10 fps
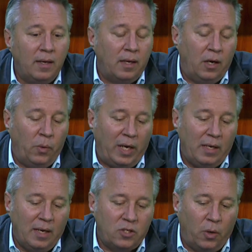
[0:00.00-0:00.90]
You know
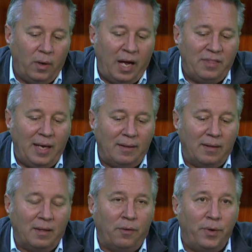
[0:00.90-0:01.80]
what? So I think
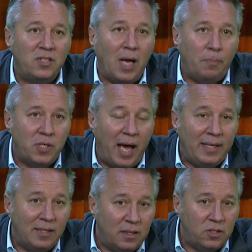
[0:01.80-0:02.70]
there is
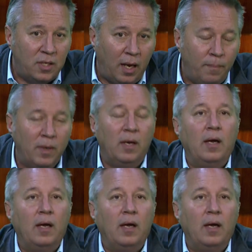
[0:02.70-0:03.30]
upside to this team,